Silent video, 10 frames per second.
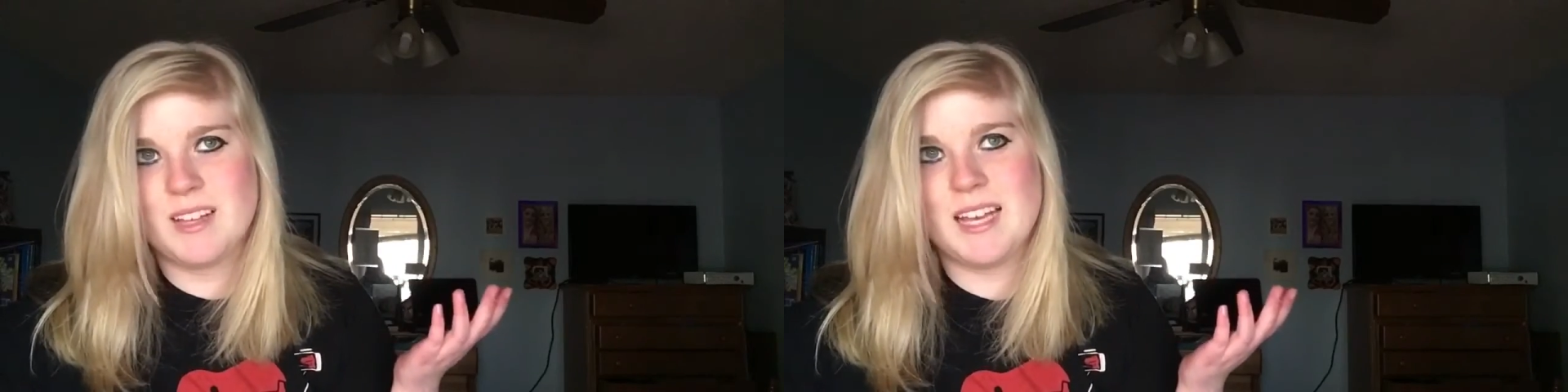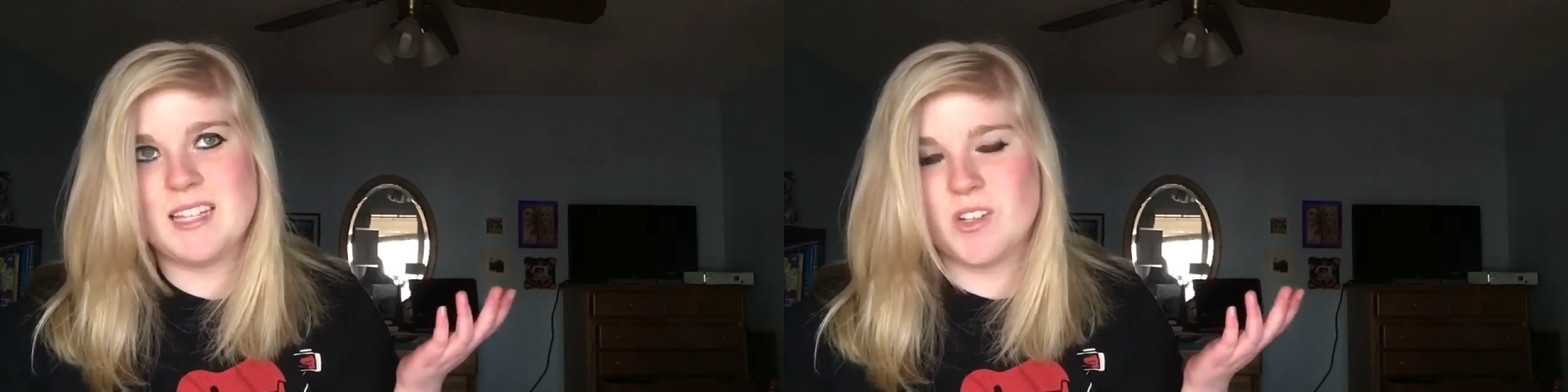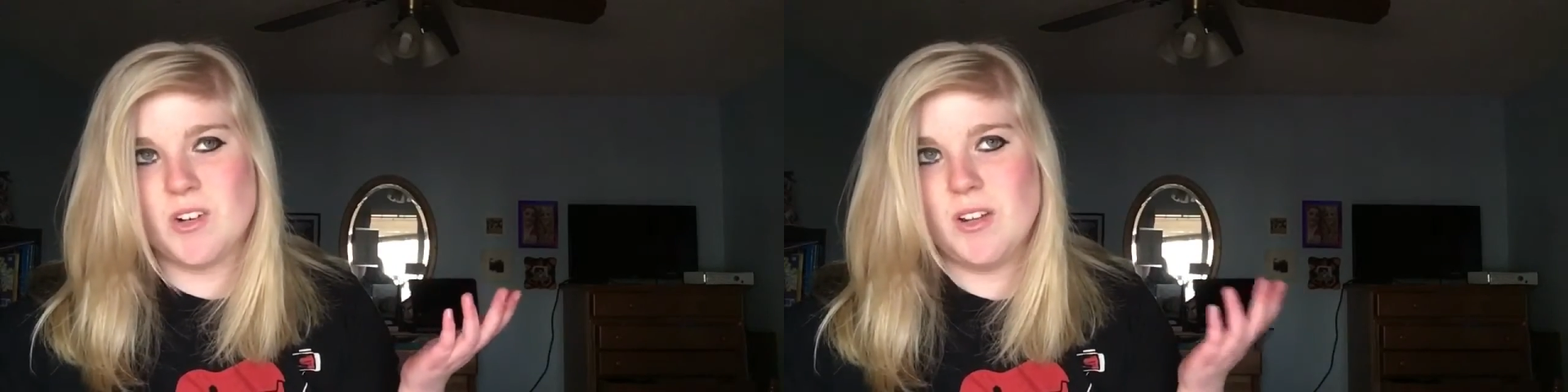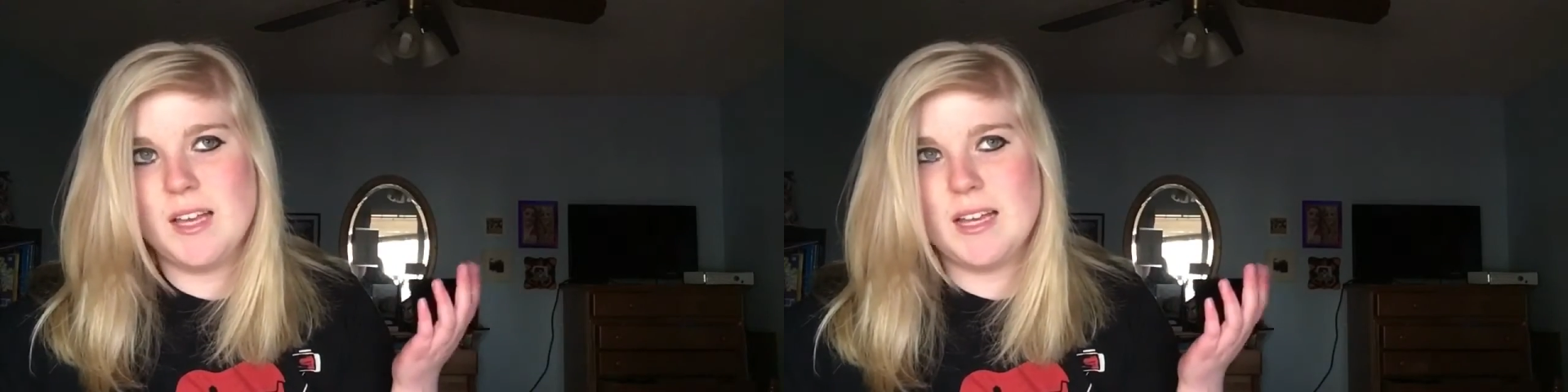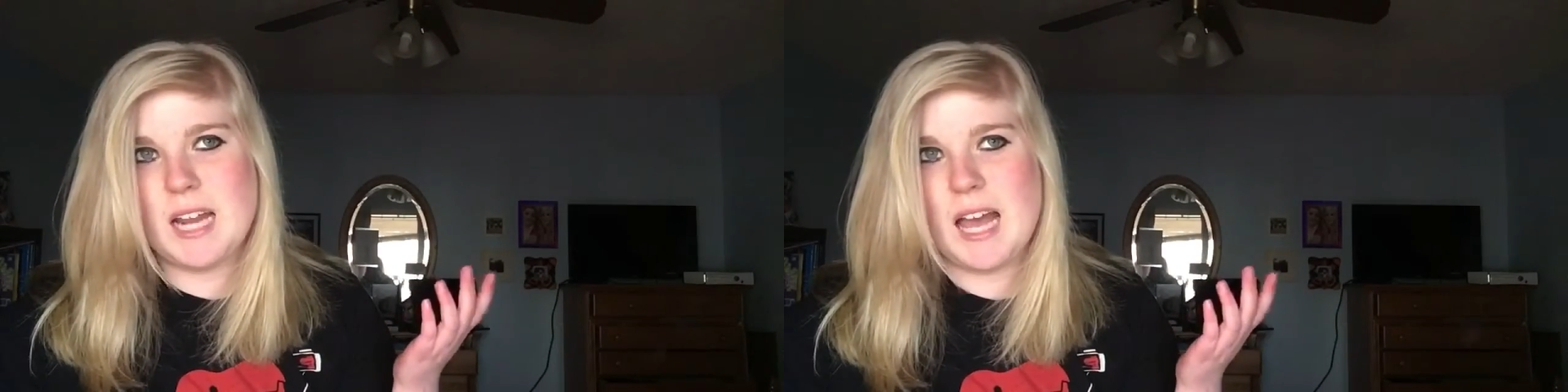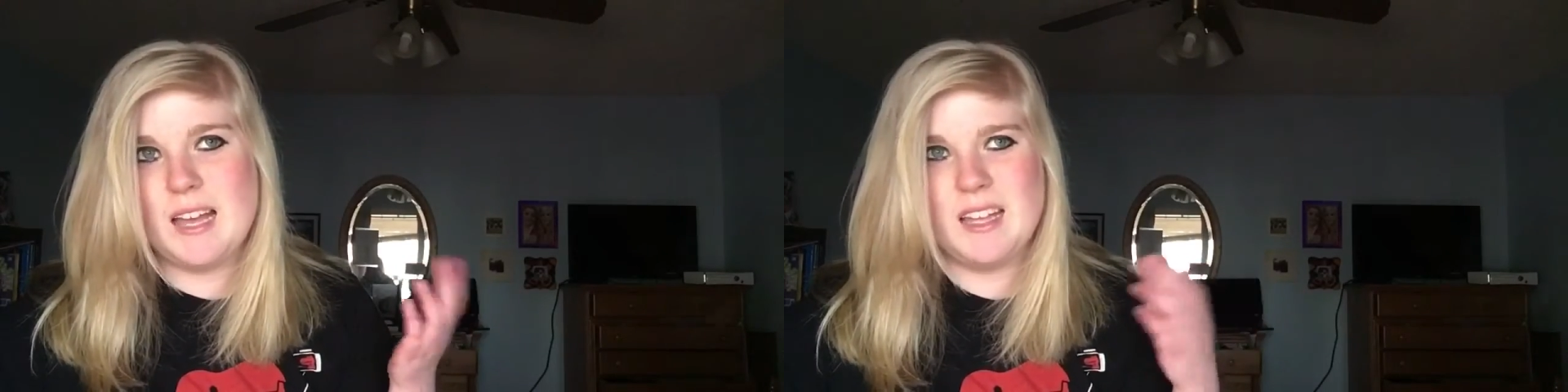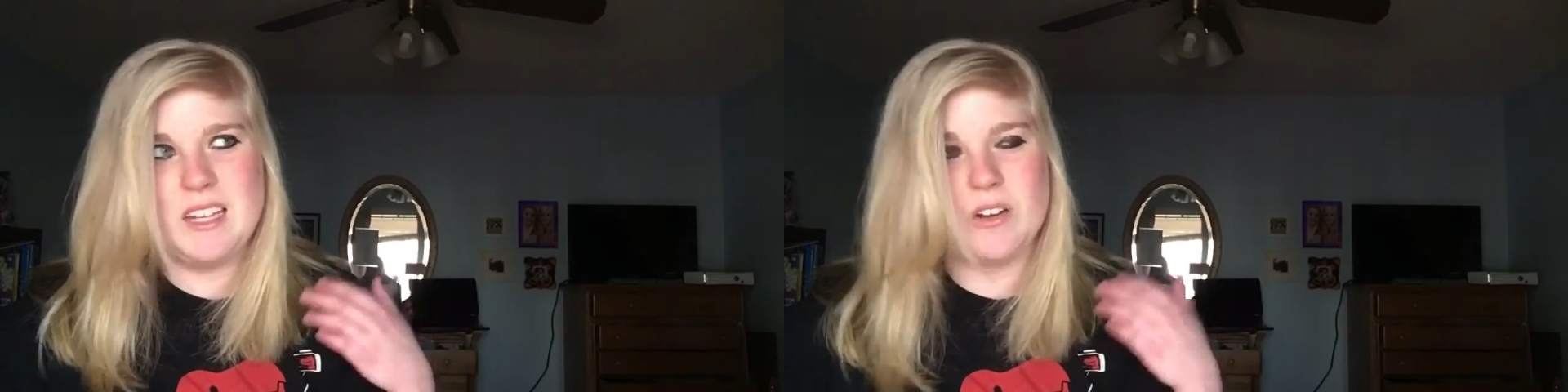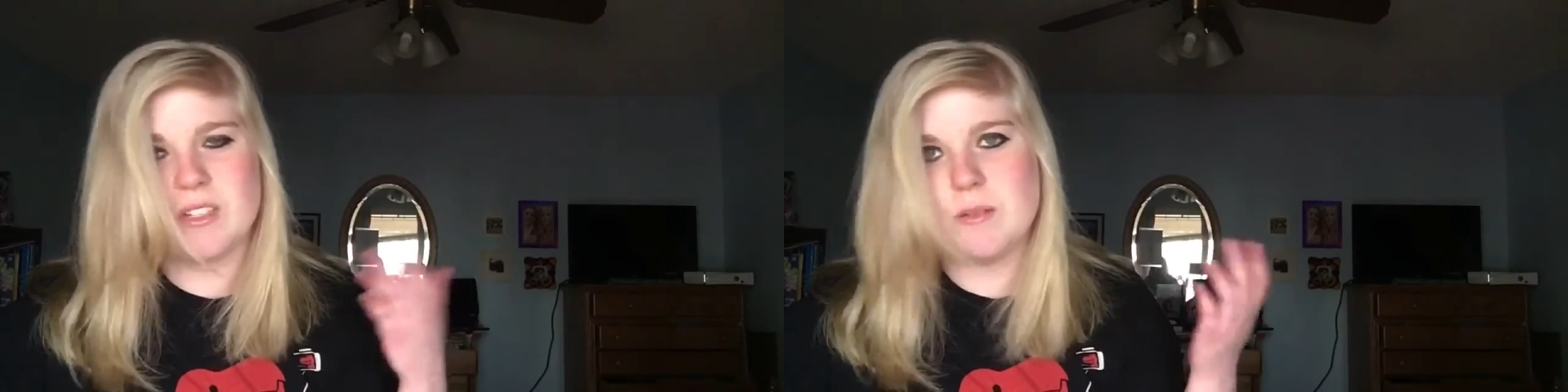And so don't let,
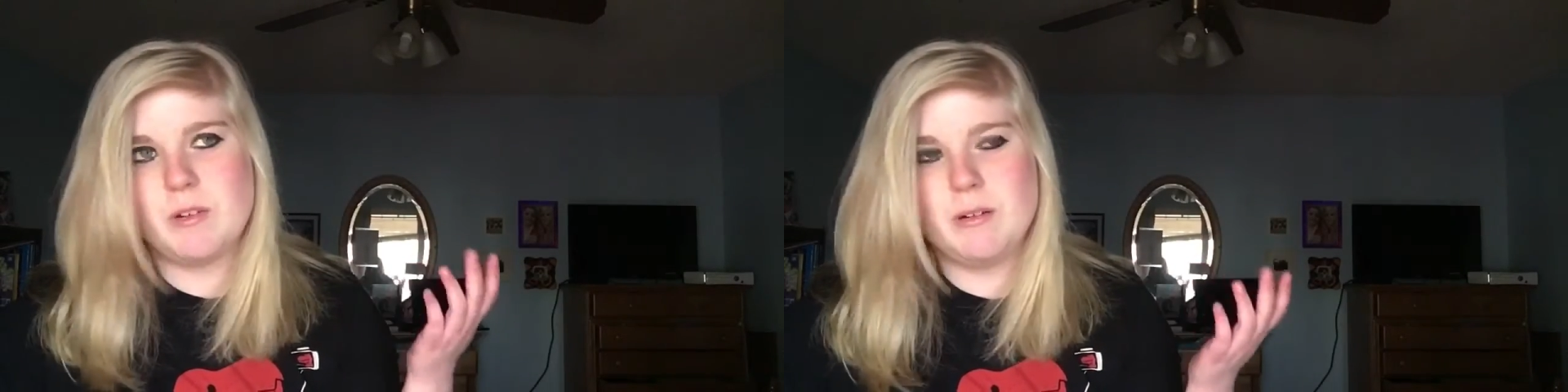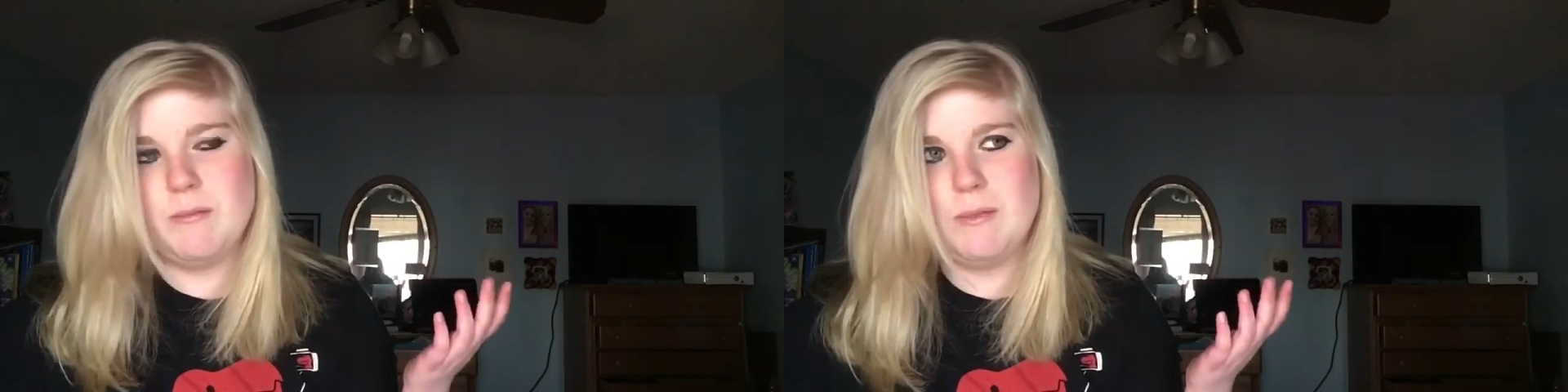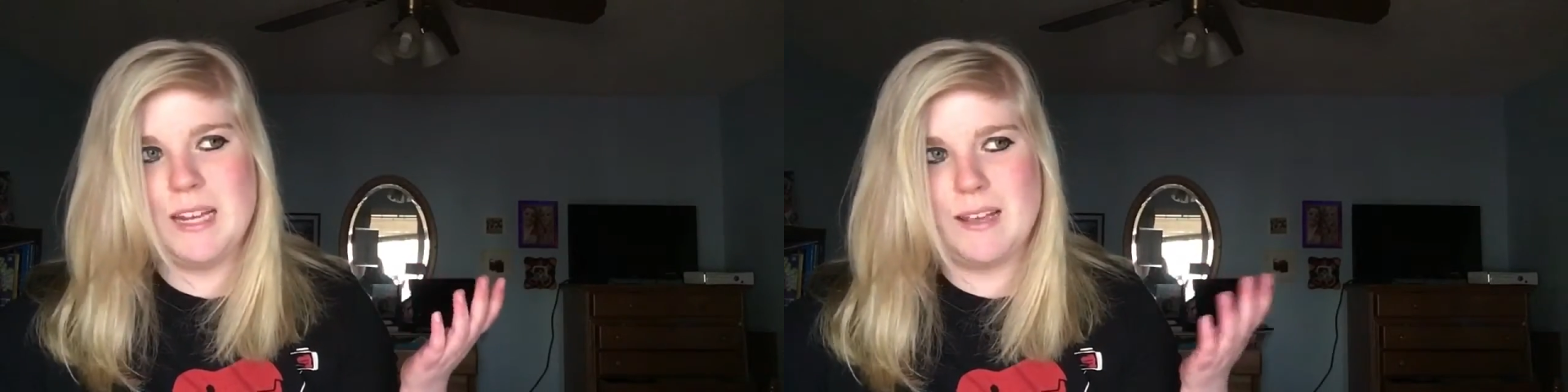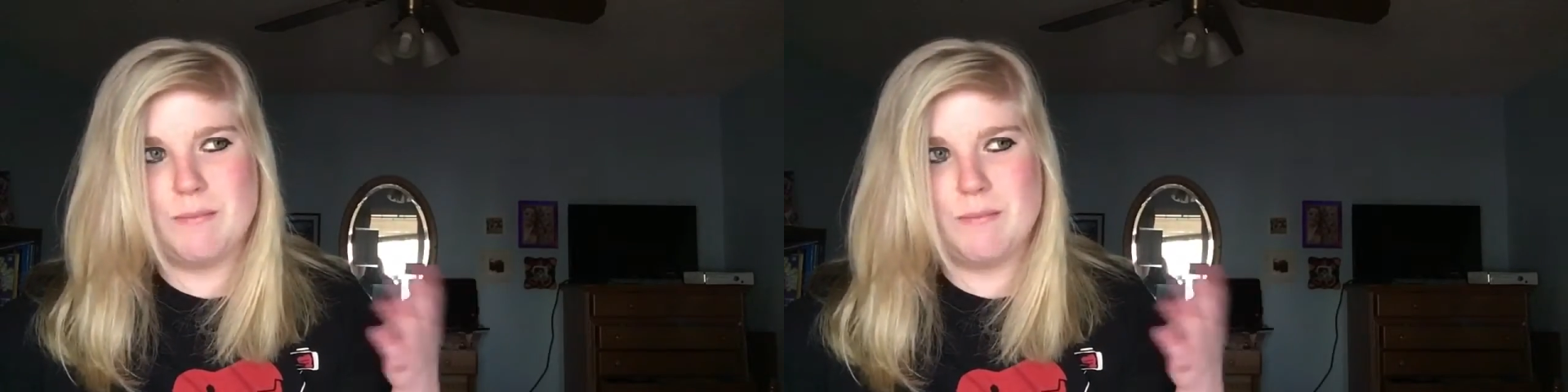someone